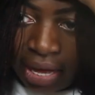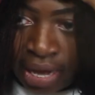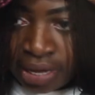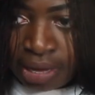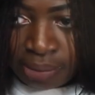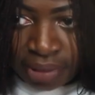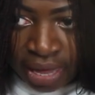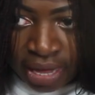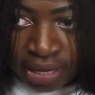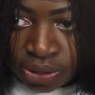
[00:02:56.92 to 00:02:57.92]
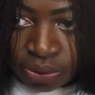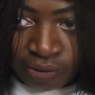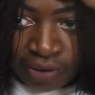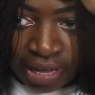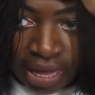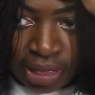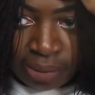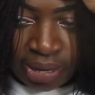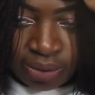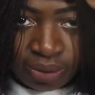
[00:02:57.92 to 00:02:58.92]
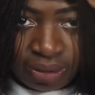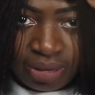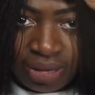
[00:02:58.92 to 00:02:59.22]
And I keep that sort of like in the middle,